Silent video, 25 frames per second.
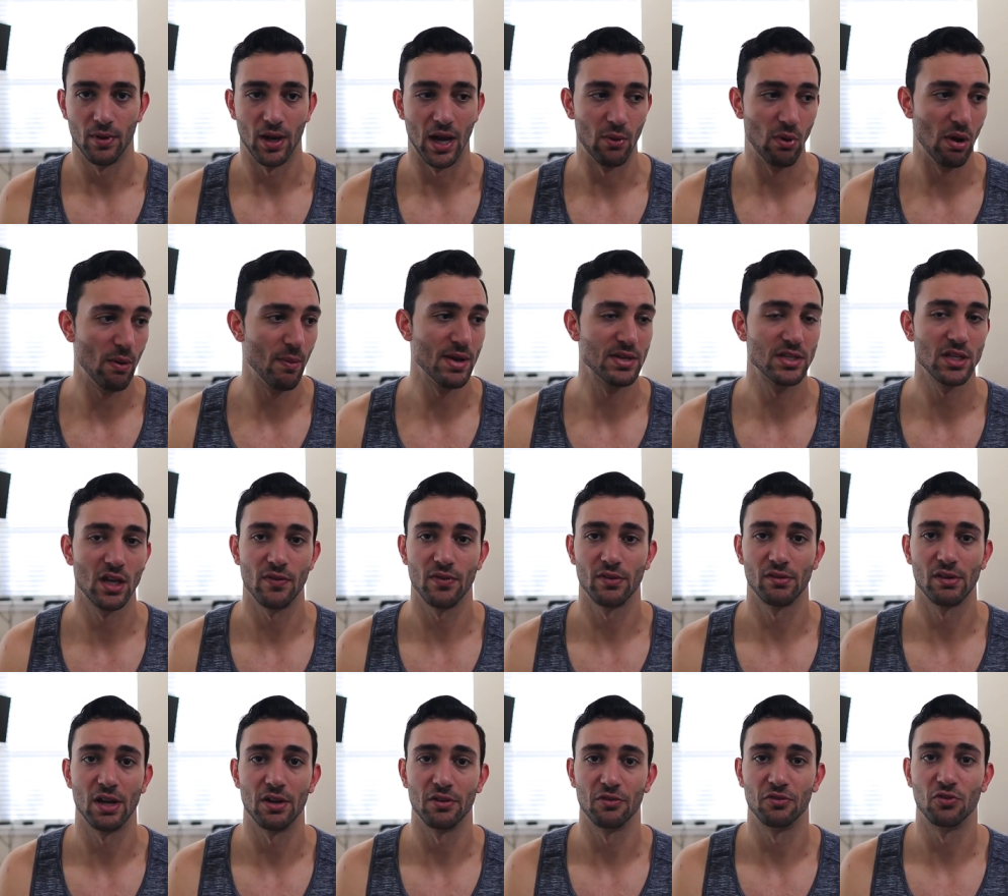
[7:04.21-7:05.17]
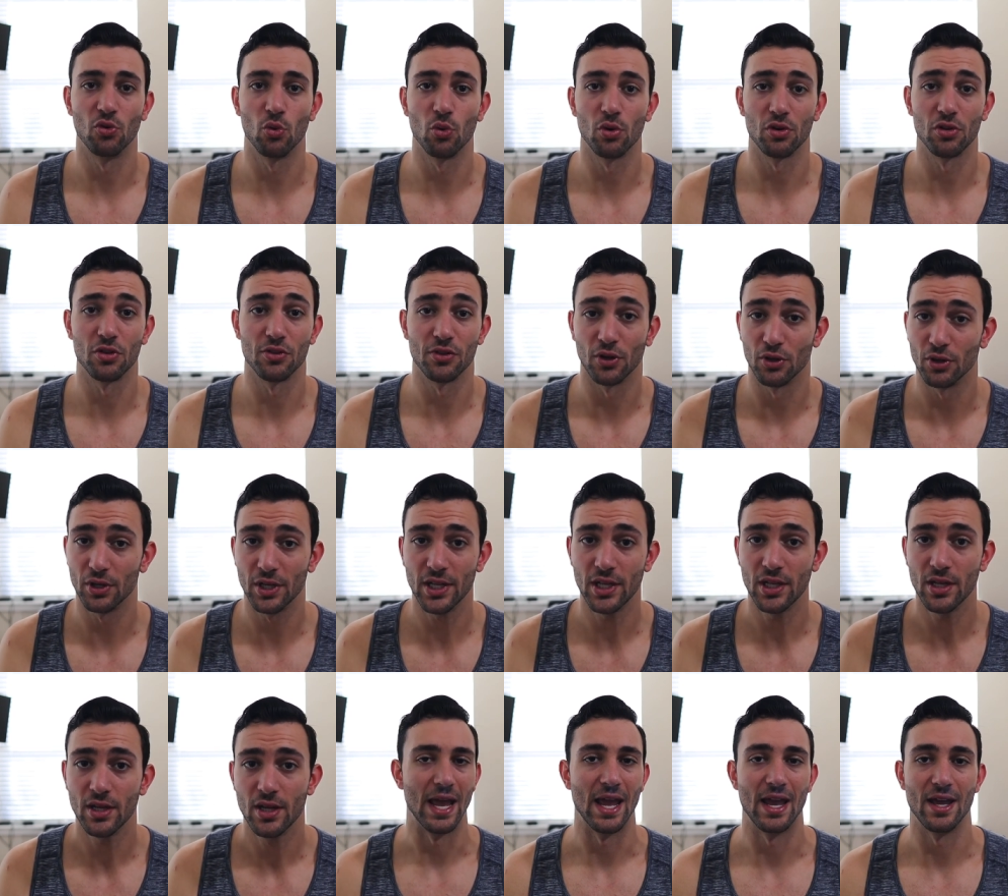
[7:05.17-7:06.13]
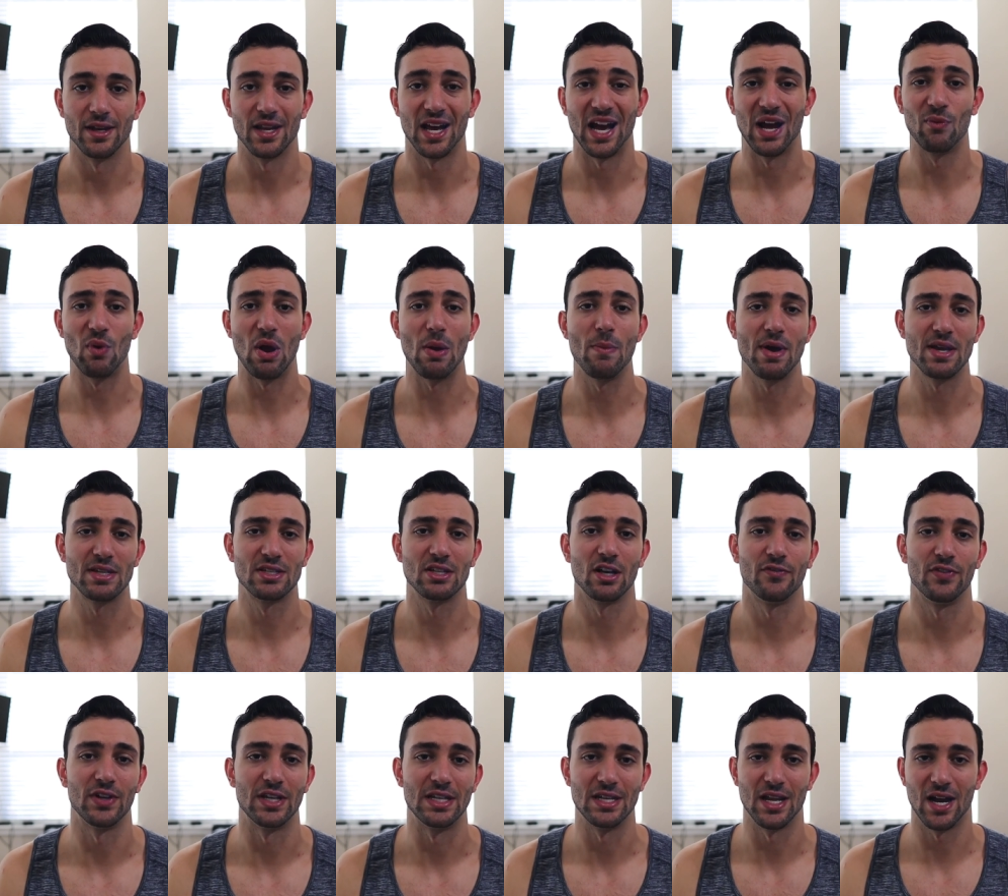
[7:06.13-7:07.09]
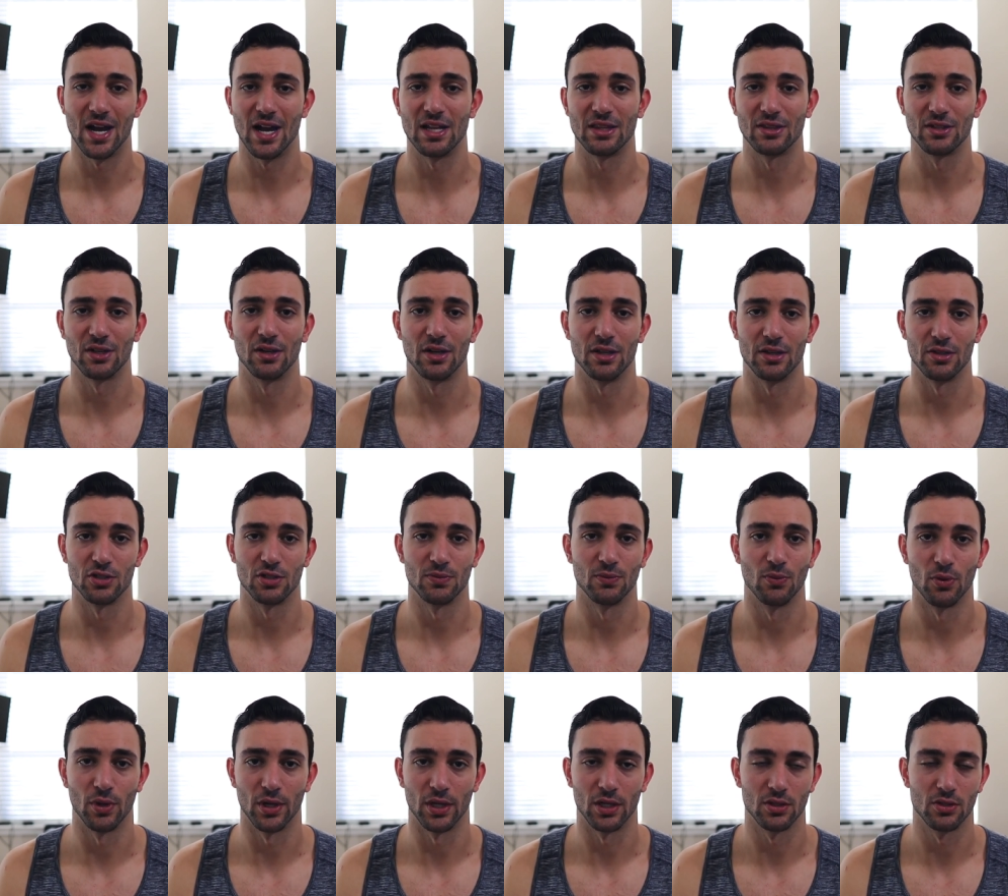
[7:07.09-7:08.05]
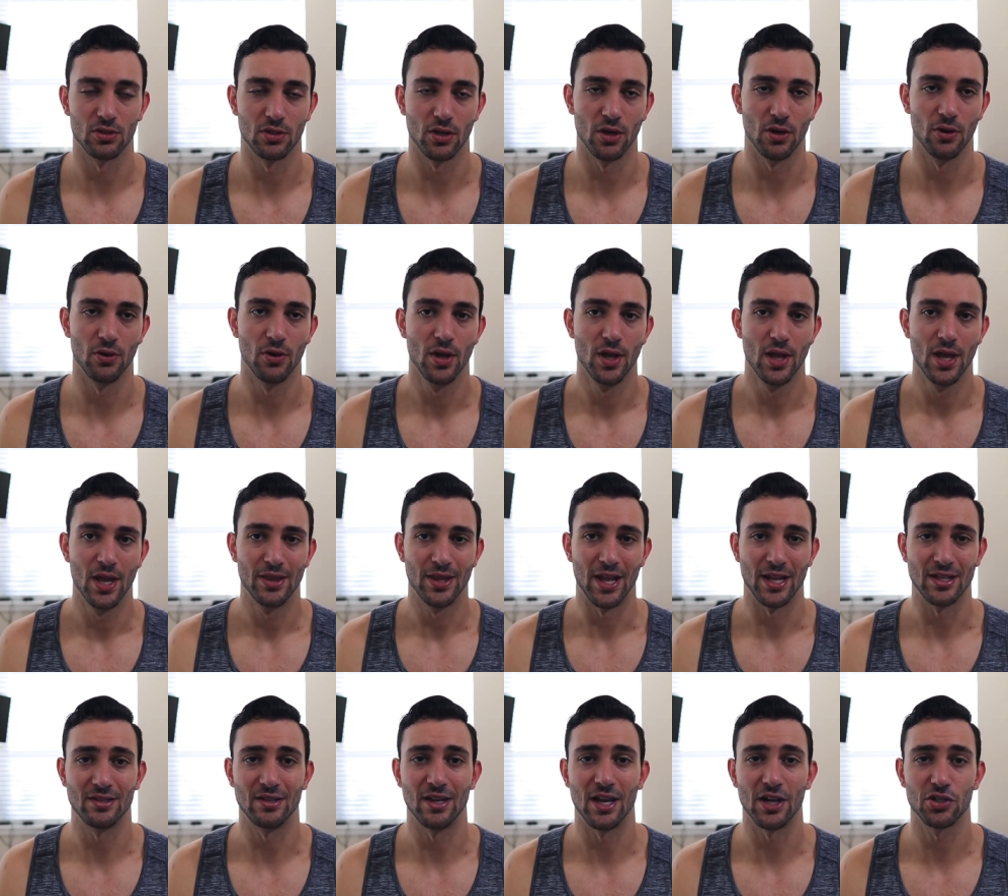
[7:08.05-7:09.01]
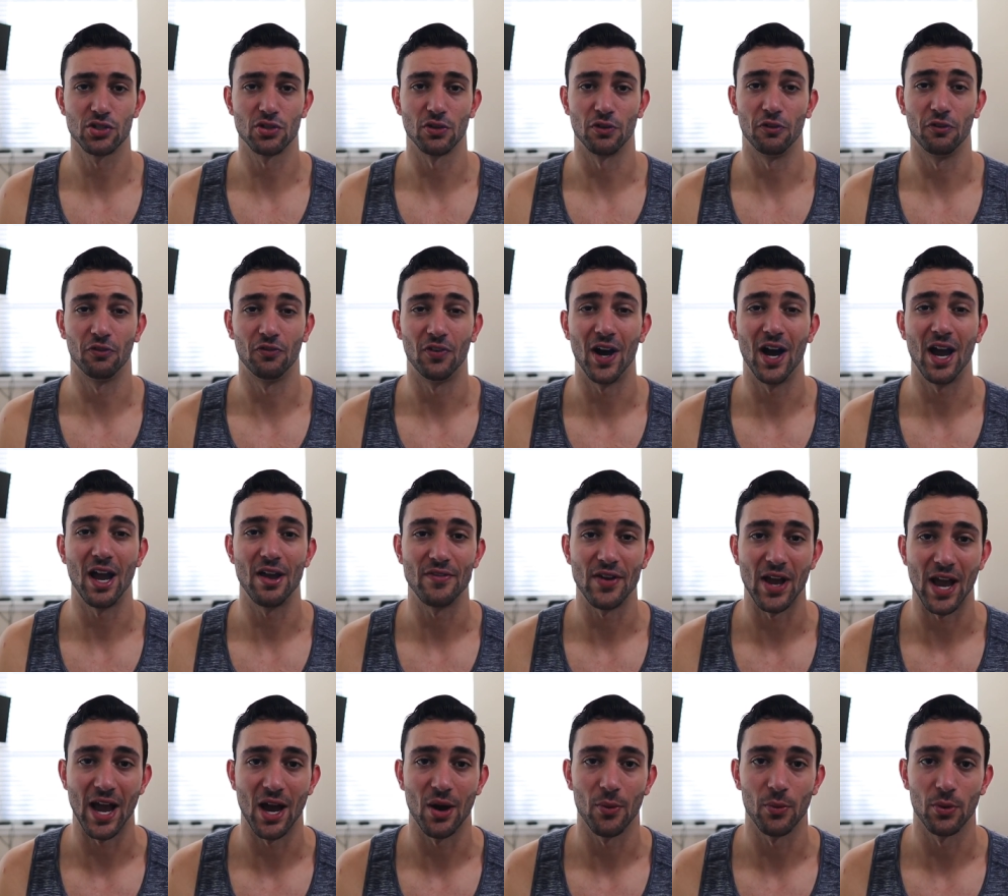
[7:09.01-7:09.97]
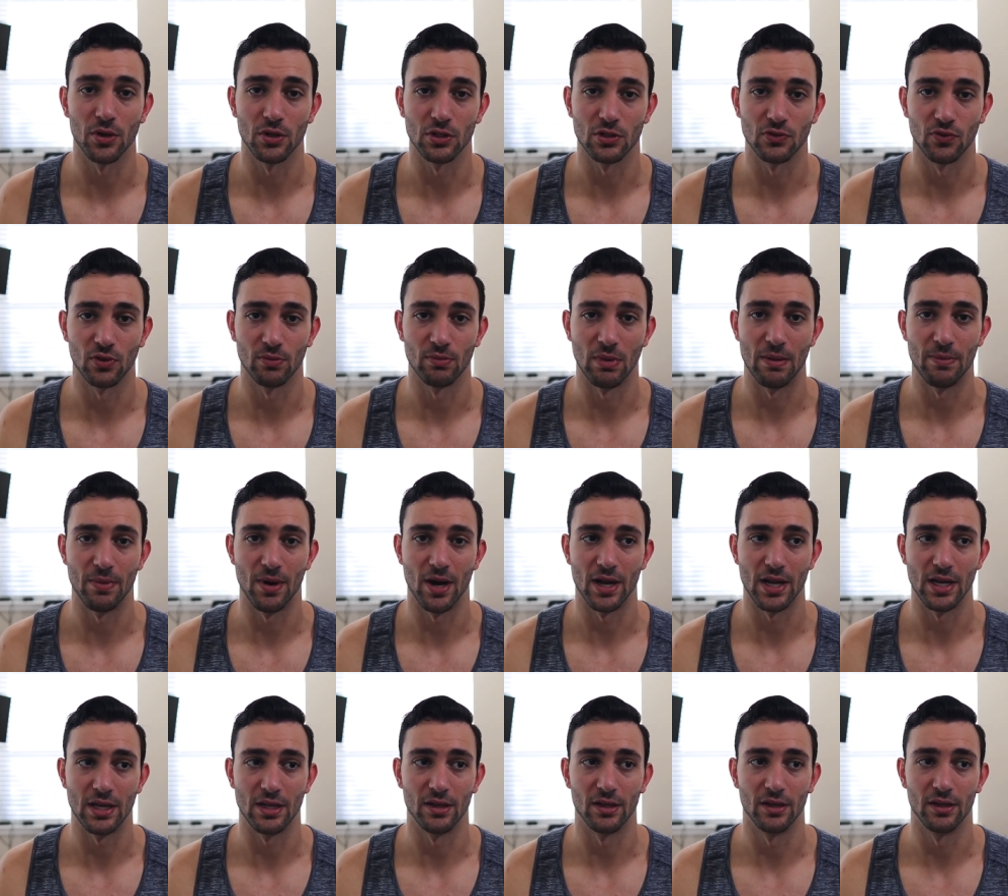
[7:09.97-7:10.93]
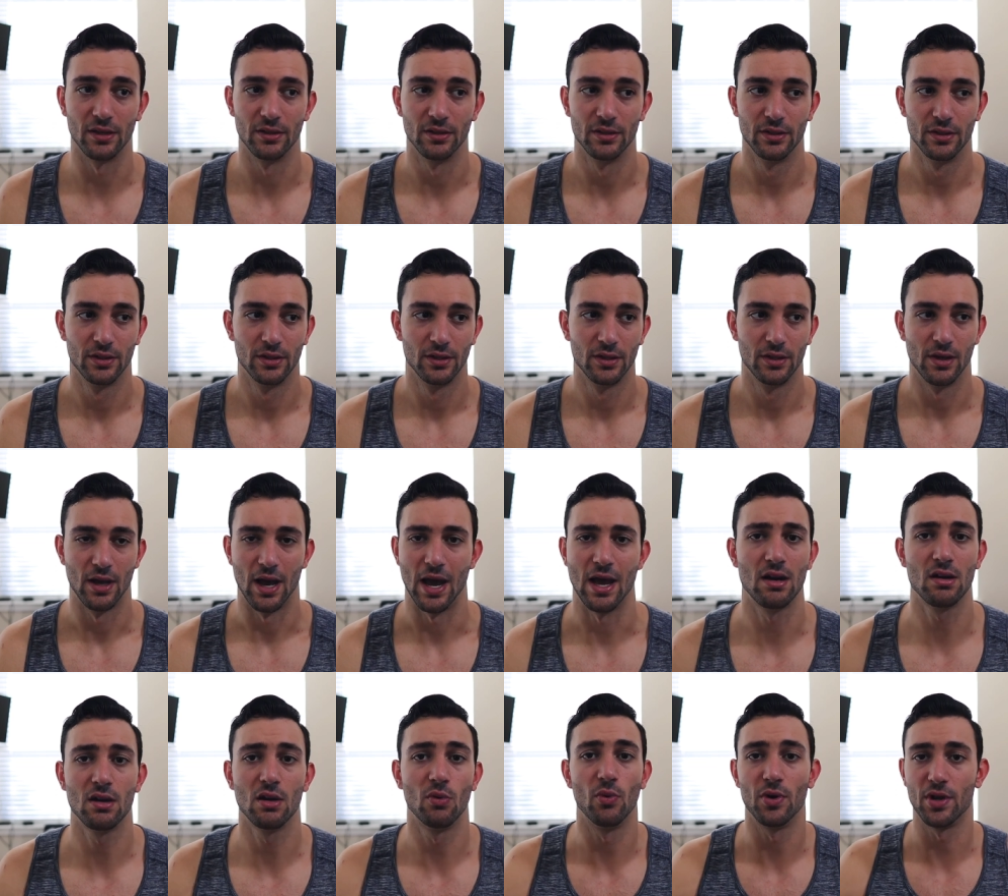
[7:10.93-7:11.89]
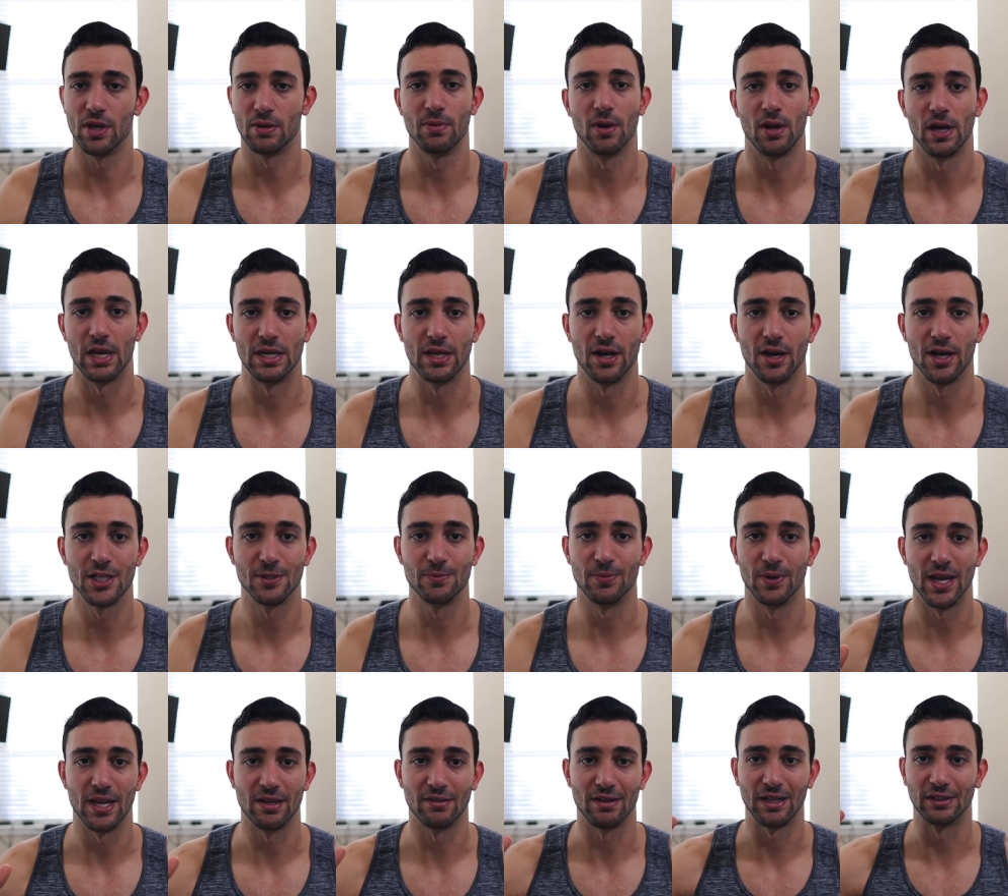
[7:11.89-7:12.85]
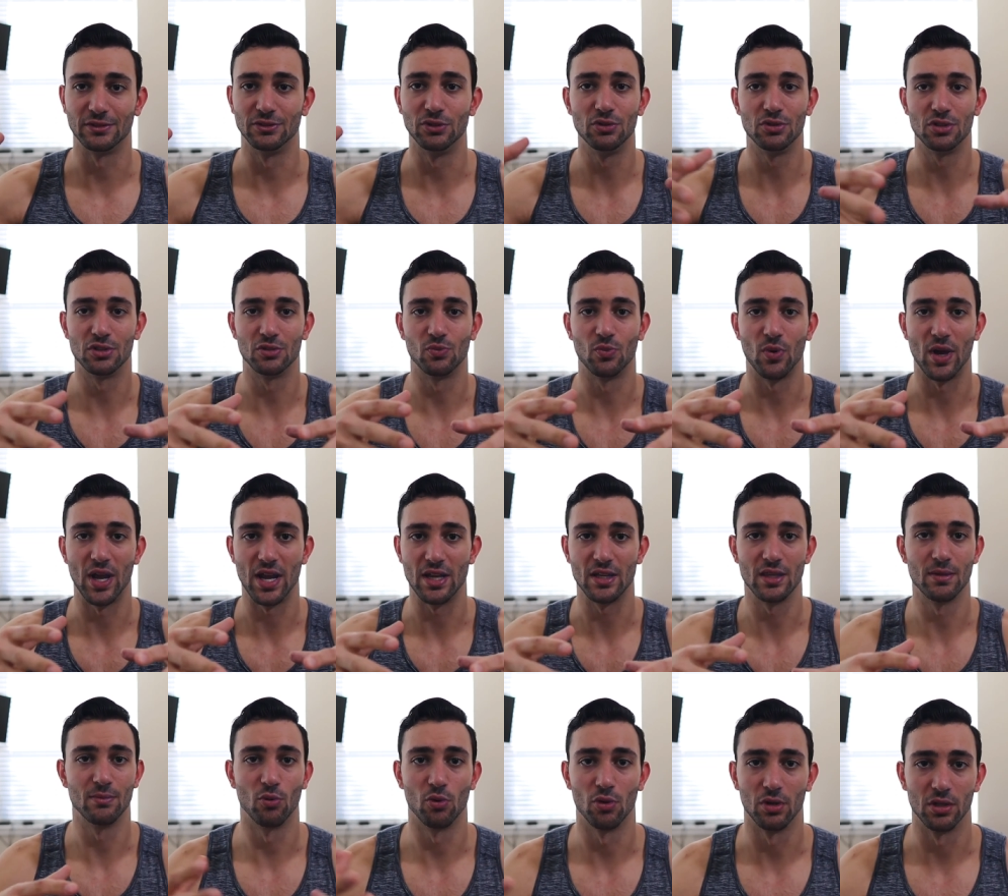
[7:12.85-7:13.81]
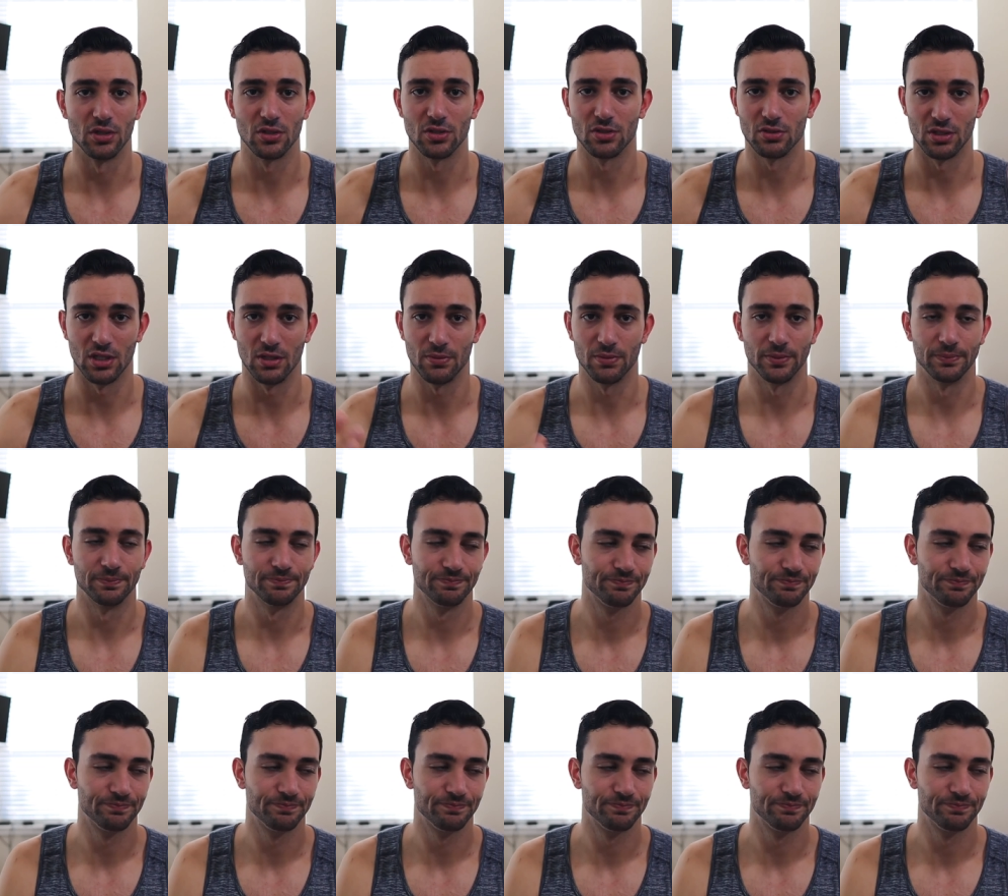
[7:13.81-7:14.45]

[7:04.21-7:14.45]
I weigh myself around 4:30 and I weigh myself at 9:30 this morning. So that's an extra 5 hours for my body to I don't know what your body does, but it like loses weight the more you sleep.